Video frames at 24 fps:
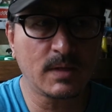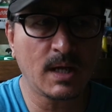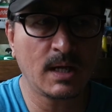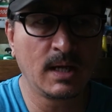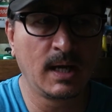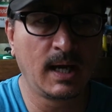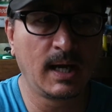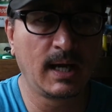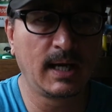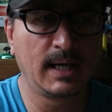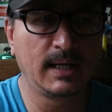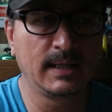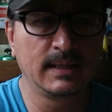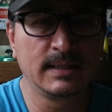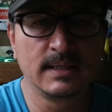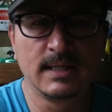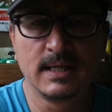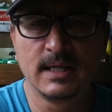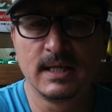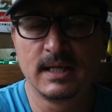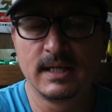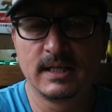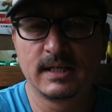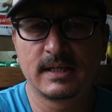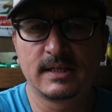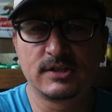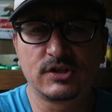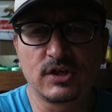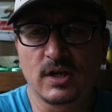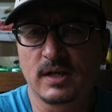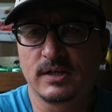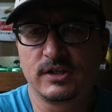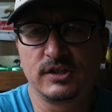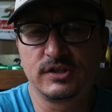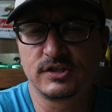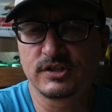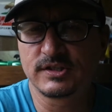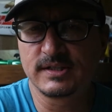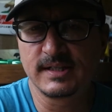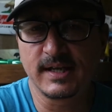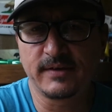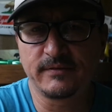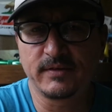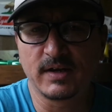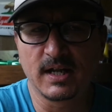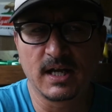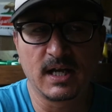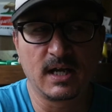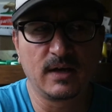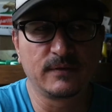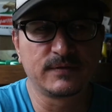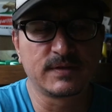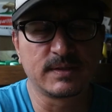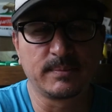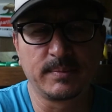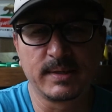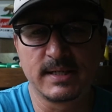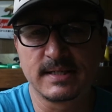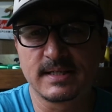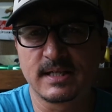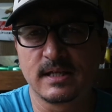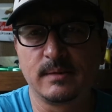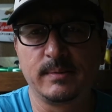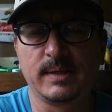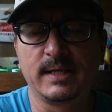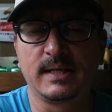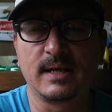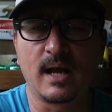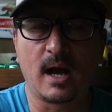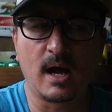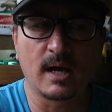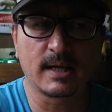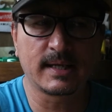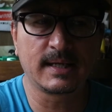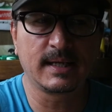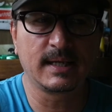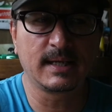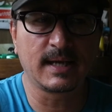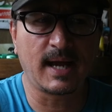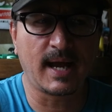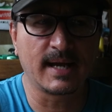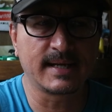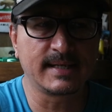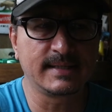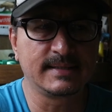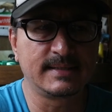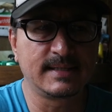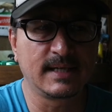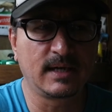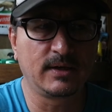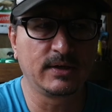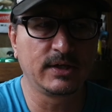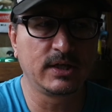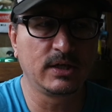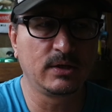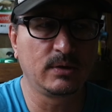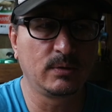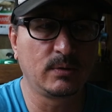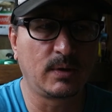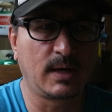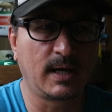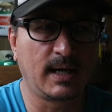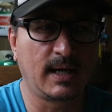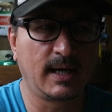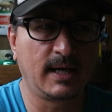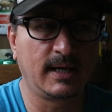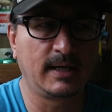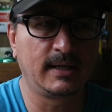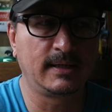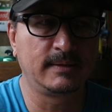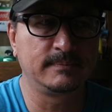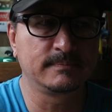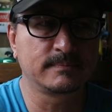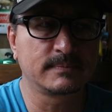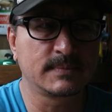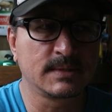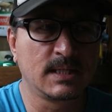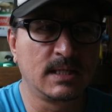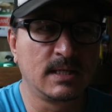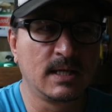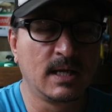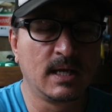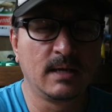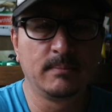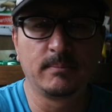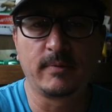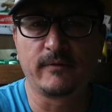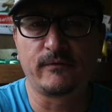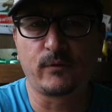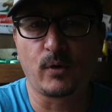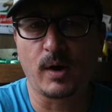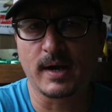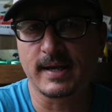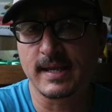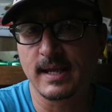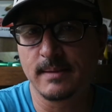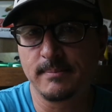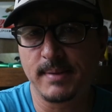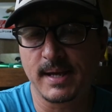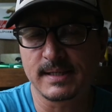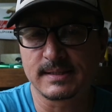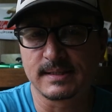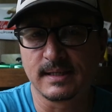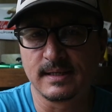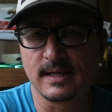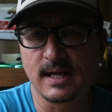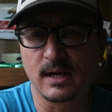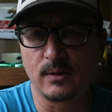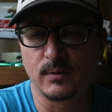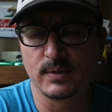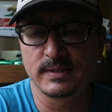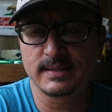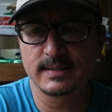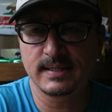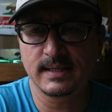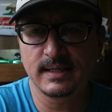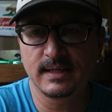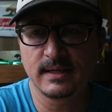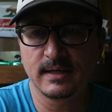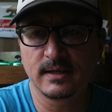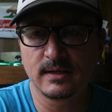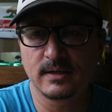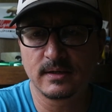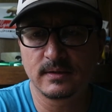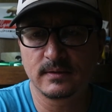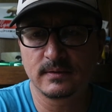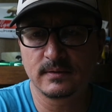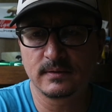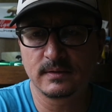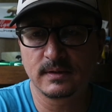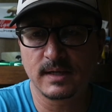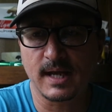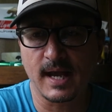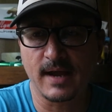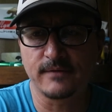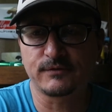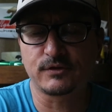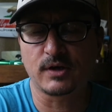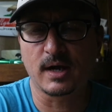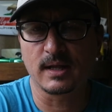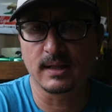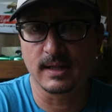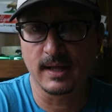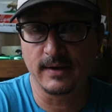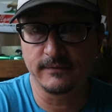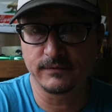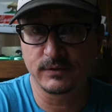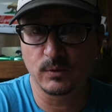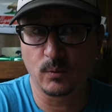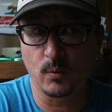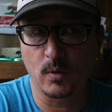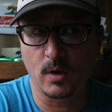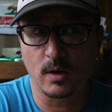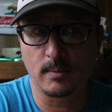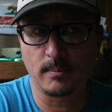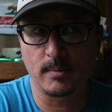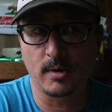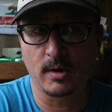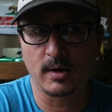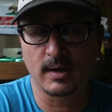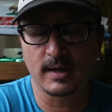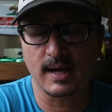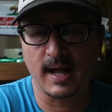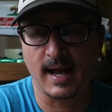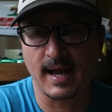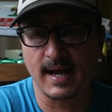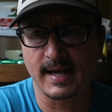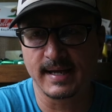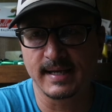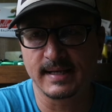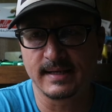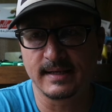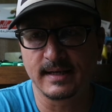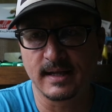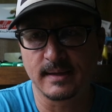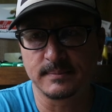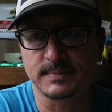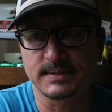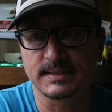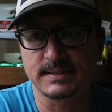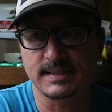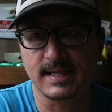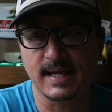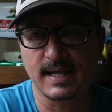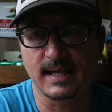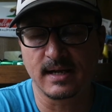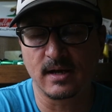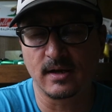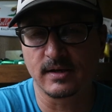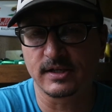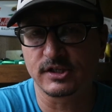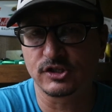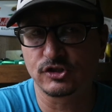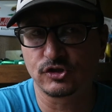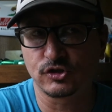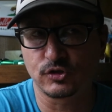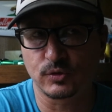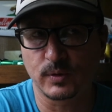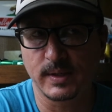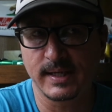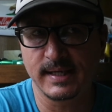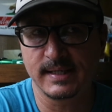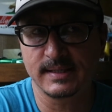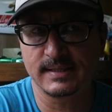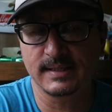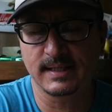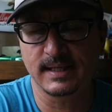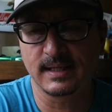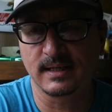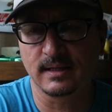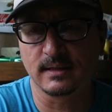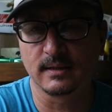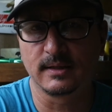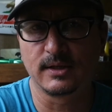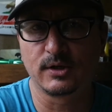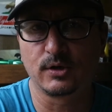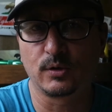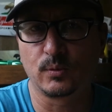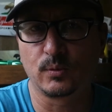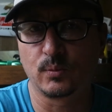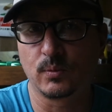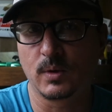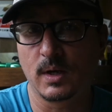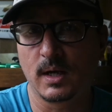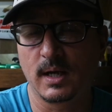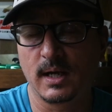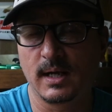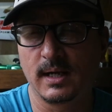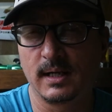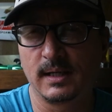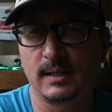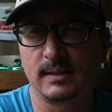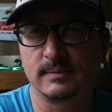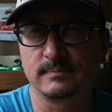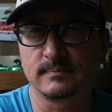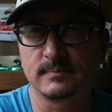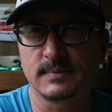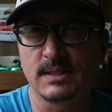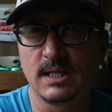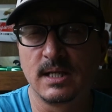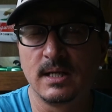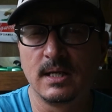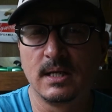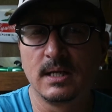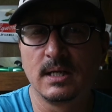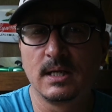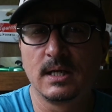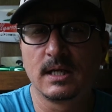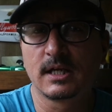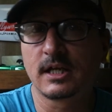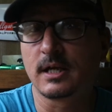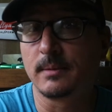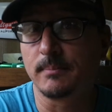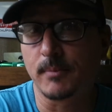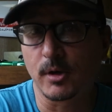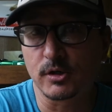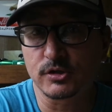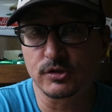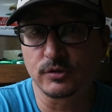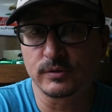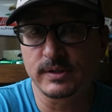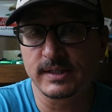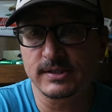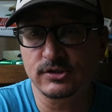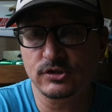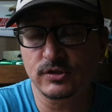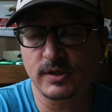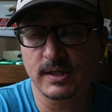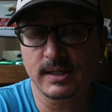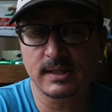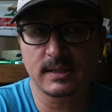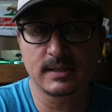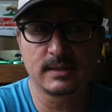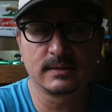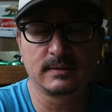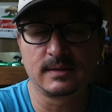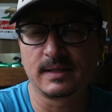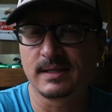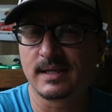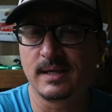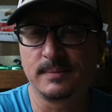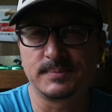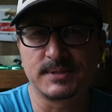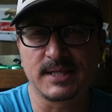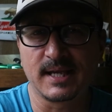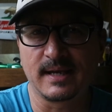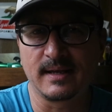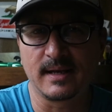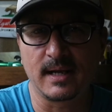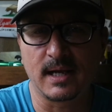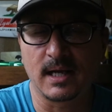Because uh, you, you just never know if somebody's going to be knocking. I can tell you, um, before I came back to Noah's here, after I left the Walmart, I ended up staying on a street in a little um, commercial district keep saying,